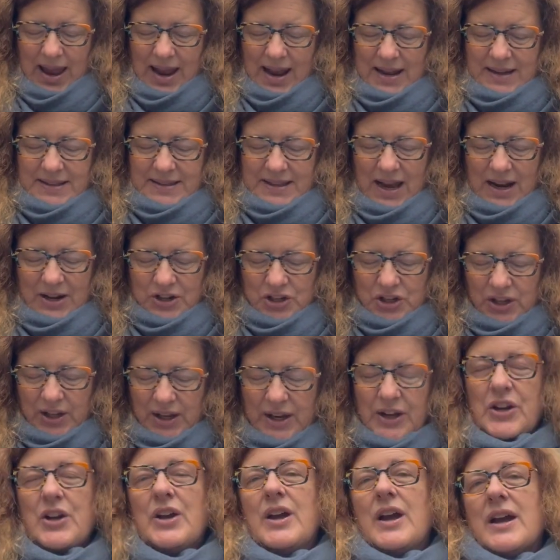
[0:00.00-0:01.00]
it's
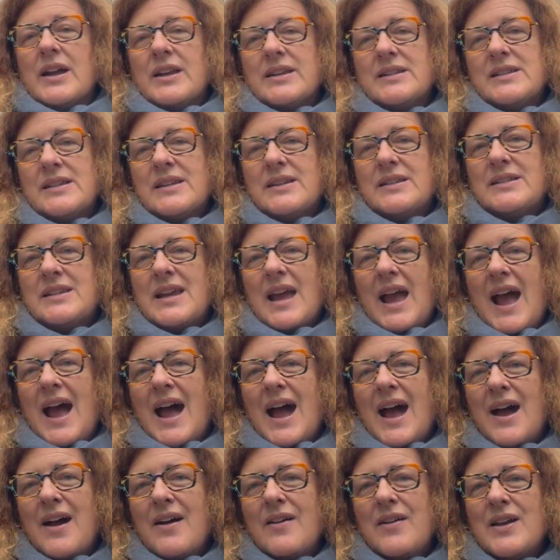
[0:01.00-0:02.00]
actually good to
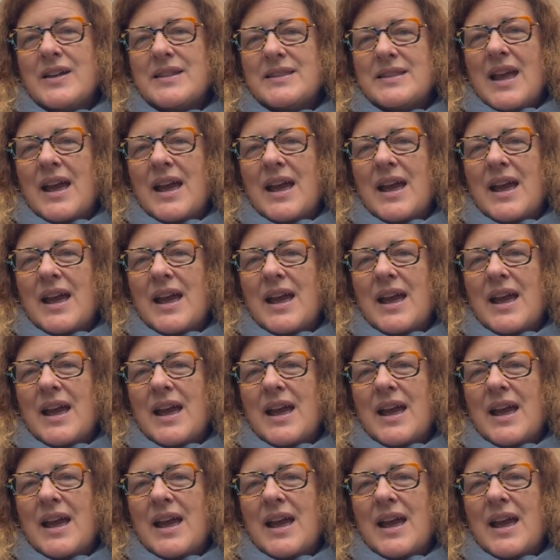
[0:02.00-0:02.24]
have,